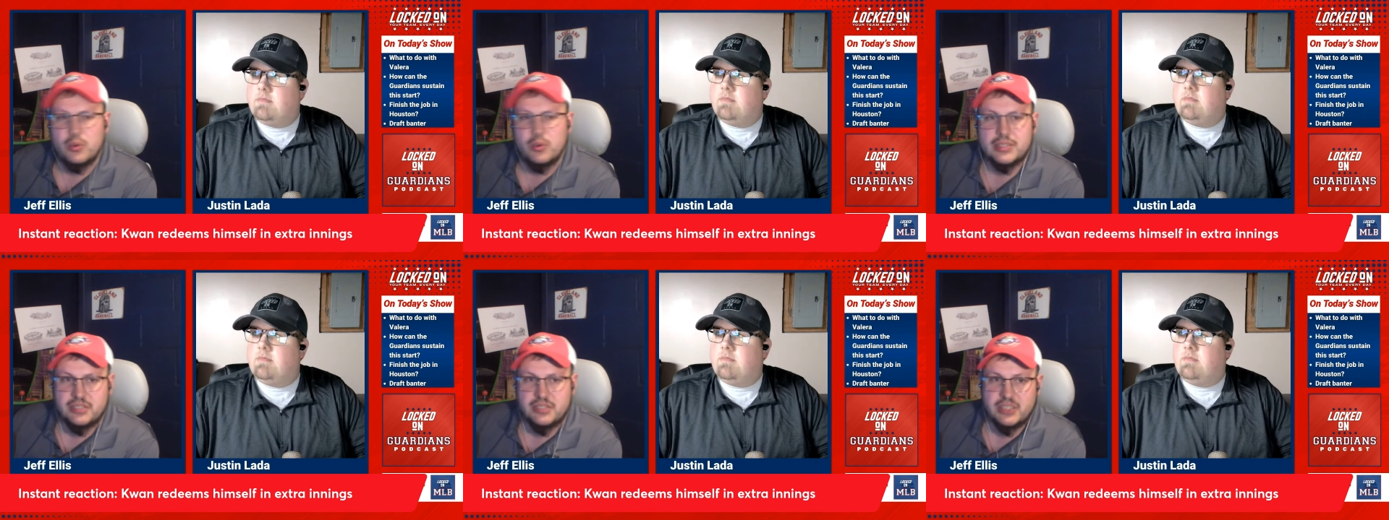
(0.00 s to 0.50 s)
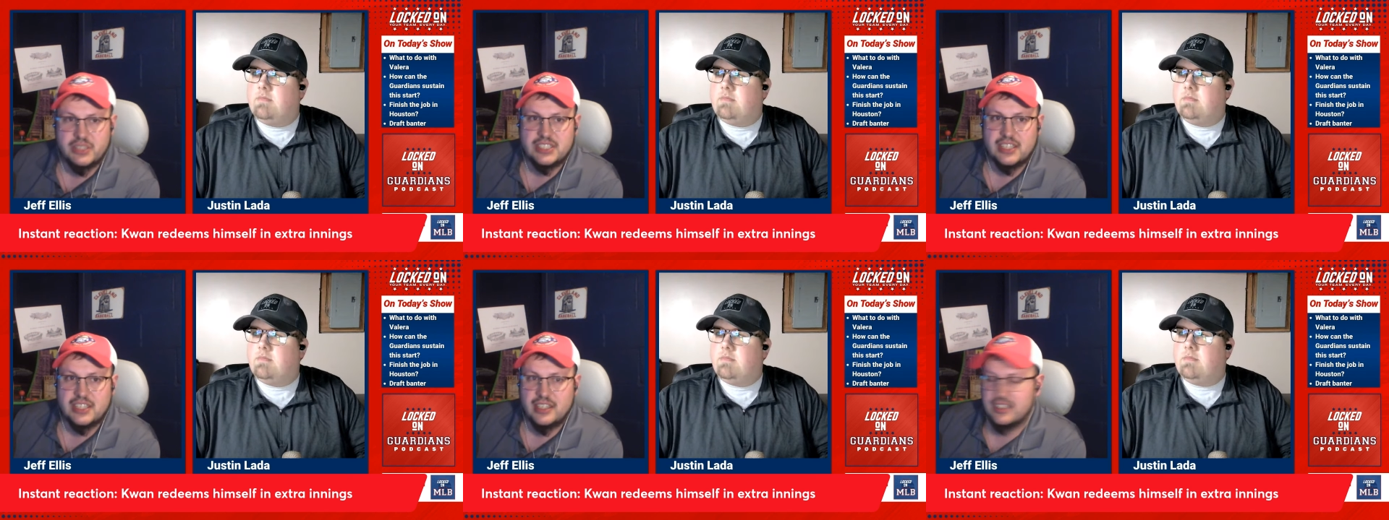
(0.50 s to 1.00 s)
Speaker 1: wants to fixate
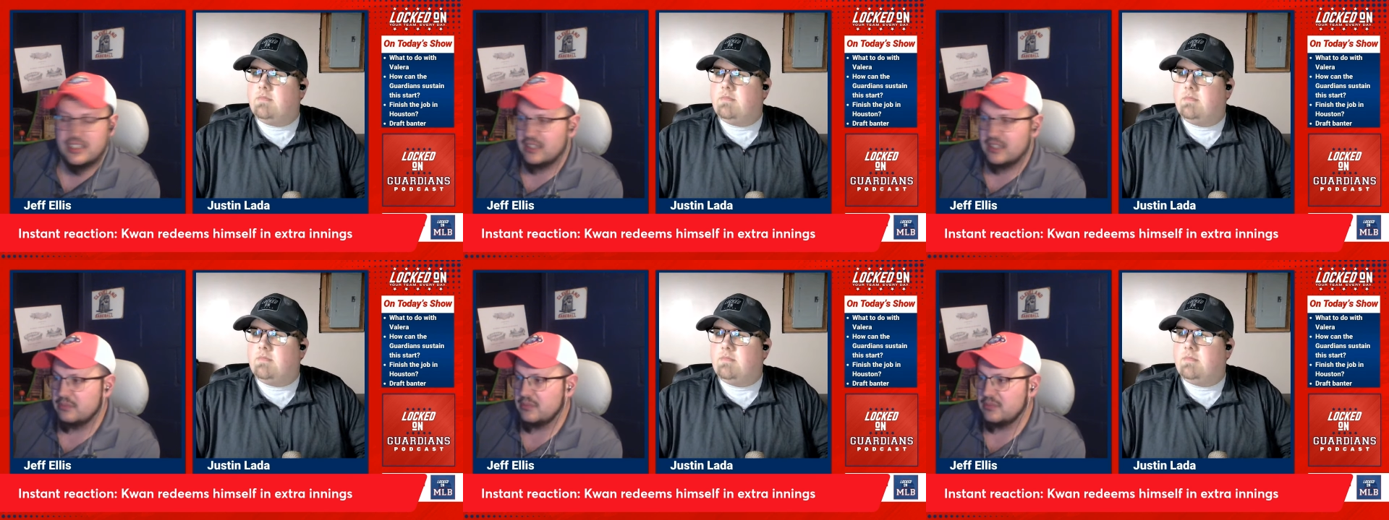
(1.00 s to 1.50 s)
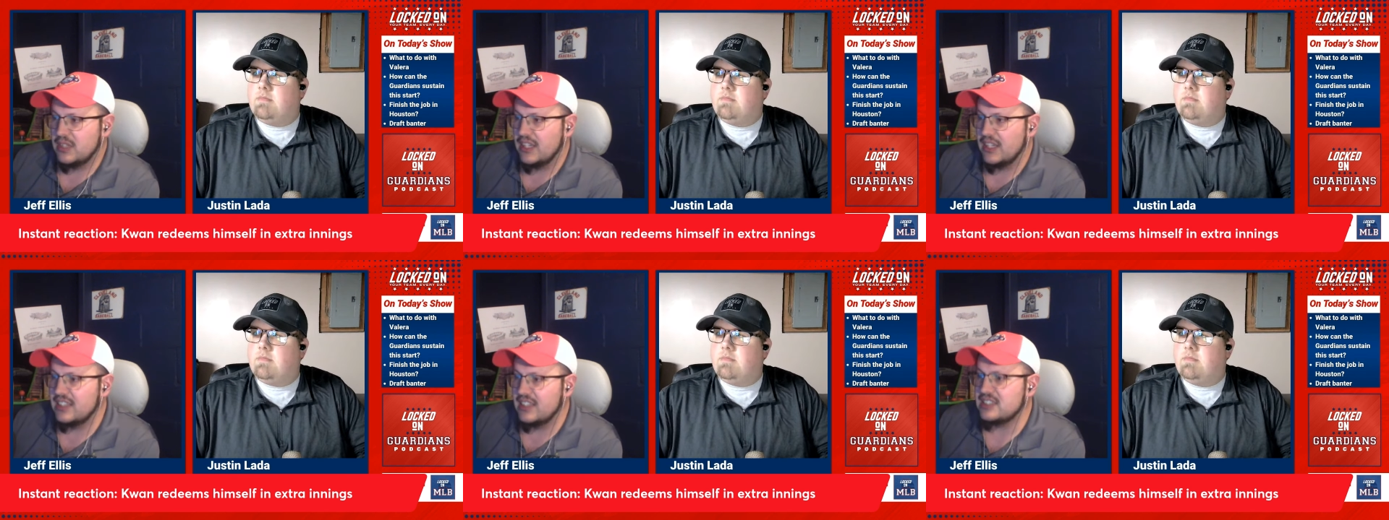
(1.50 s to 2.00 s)
on, um,
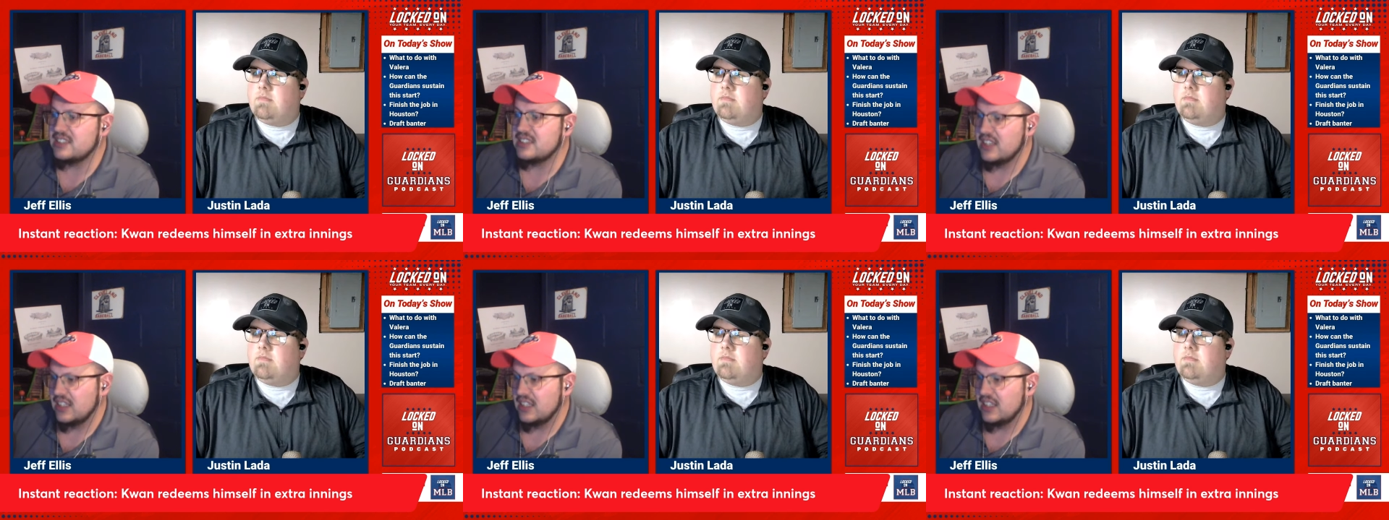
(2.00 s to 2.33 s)
and this is the thing.